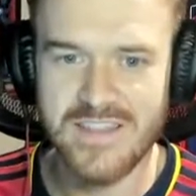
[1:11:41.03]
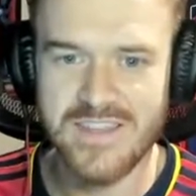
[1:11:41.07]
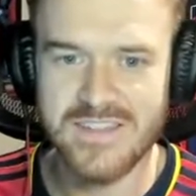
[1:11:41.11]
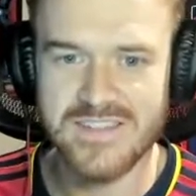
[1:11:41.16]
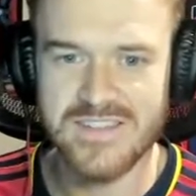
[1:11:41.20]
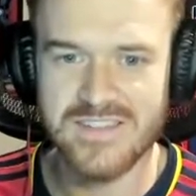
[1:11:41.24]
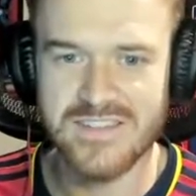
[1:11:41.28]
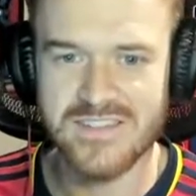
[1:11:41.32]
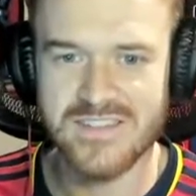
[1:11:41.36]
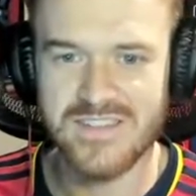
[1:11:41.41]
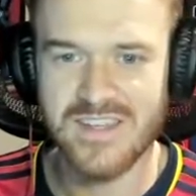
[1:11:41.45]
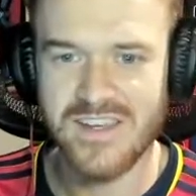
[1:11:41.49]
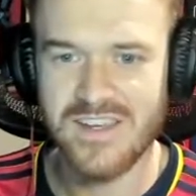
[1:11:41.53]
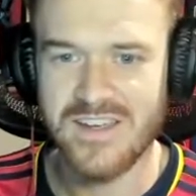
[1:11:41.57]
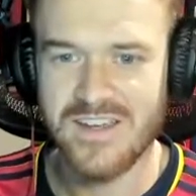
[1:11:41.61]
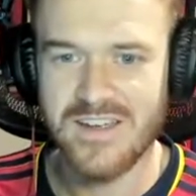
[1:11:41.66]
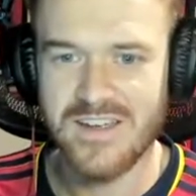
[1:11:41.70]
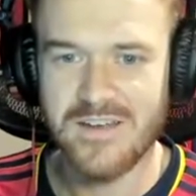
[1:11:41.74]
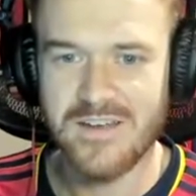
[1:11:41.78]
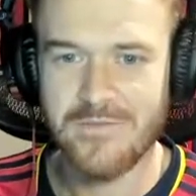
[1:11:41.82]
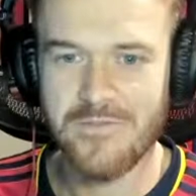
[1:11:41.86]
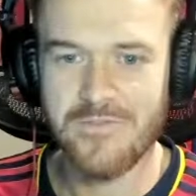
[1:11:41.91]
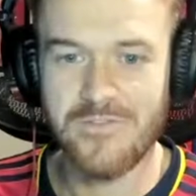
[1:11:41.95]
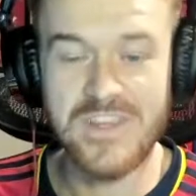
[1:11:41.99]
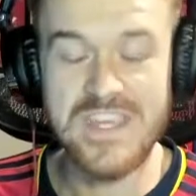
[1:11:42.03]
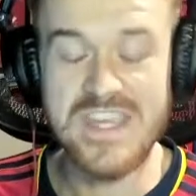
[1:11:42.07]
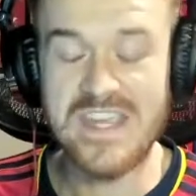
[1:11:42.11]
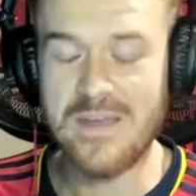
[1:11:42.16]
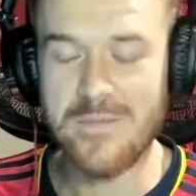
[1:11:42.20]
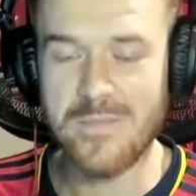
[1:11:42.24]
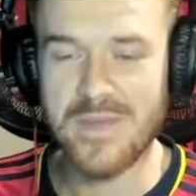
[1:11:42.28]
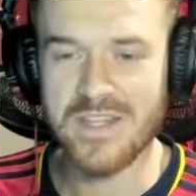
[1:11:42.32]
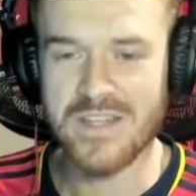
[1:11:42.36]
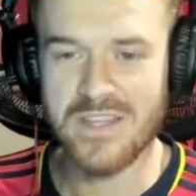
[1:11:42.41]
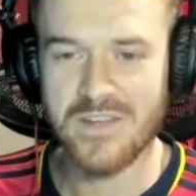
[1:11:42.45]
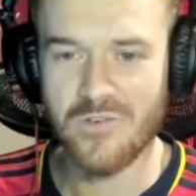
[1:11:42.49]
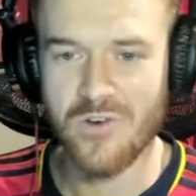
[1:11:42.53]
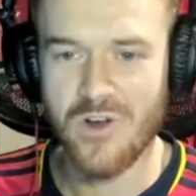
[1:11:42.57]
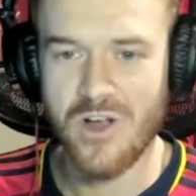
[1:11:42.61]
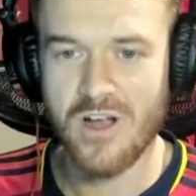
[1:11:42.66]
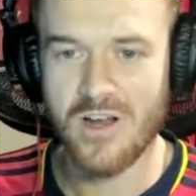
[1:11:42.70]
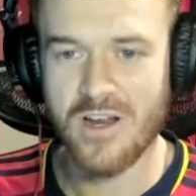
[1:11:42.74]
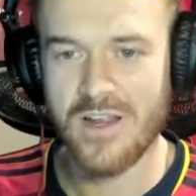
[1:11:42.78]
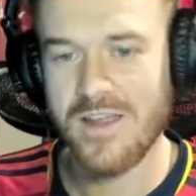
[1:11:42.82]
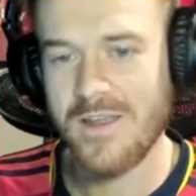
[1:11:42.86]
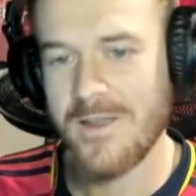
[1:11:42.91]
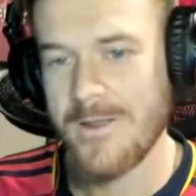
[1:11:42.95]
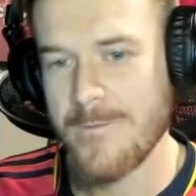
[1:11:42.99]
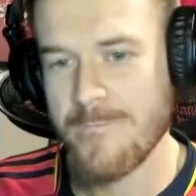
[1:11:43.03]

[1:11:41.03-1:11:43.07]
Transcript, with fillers: this is vehemently wrong.